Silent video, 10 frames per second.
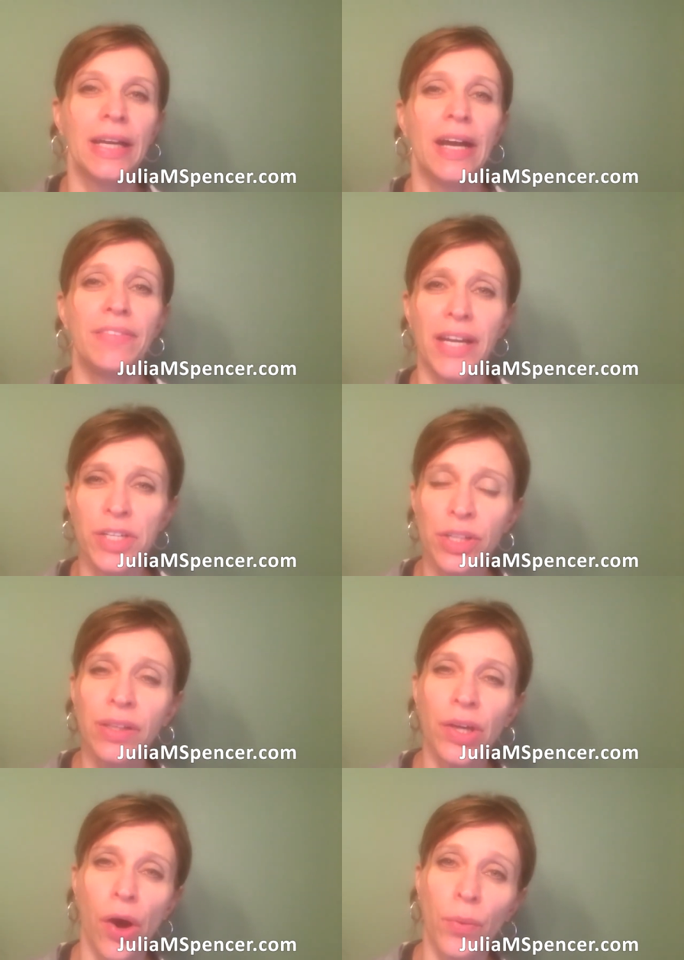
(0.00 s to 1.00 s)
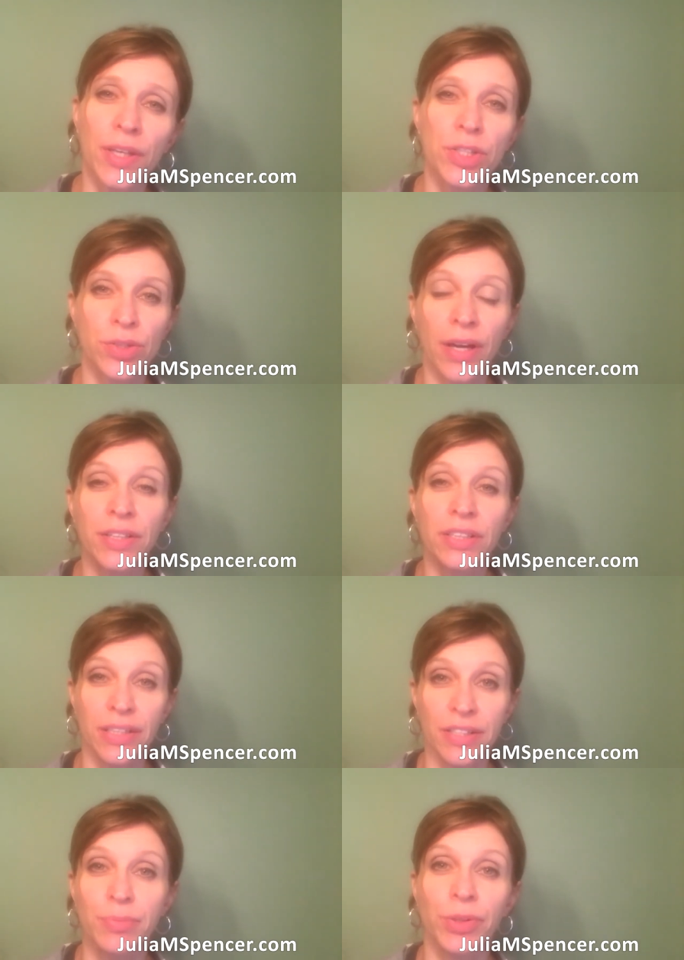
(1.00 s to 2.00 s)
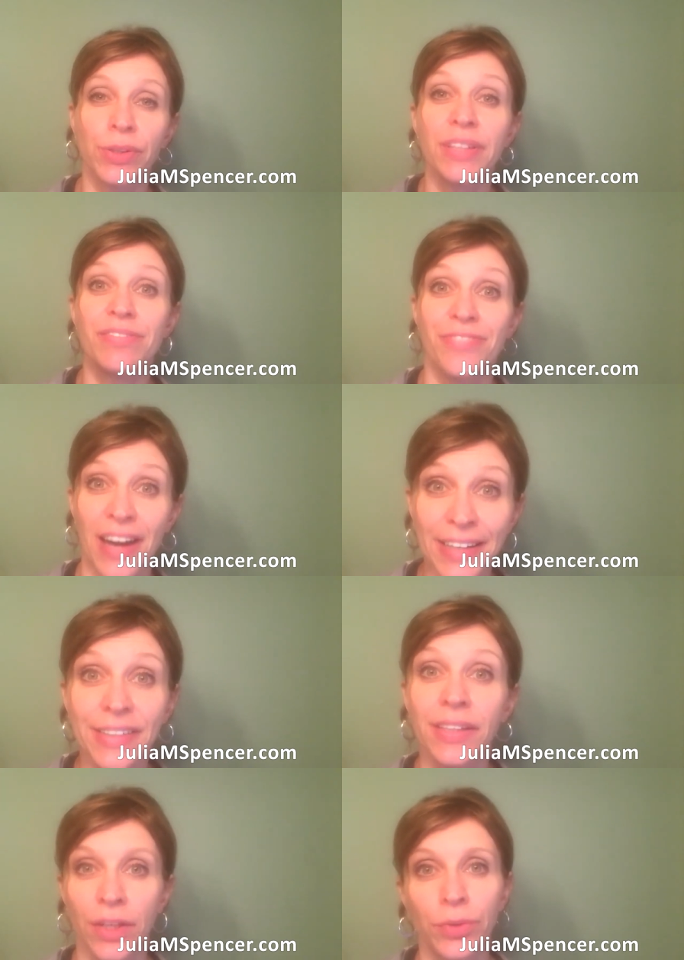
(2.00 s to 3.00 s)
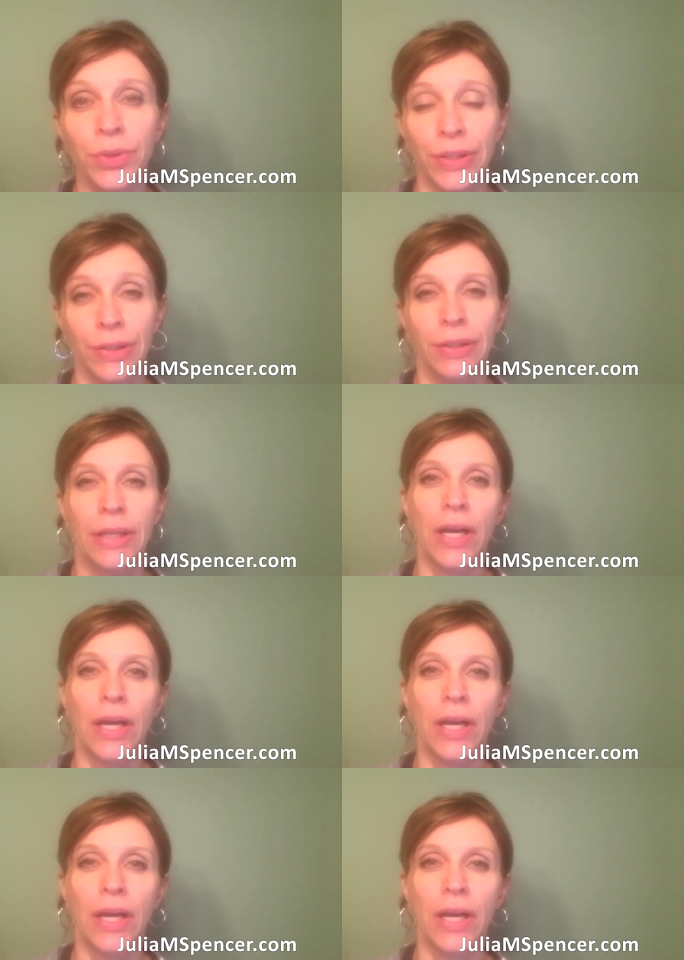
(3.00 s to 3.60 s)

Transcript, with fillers: I've actually always tried to desperately find the owner.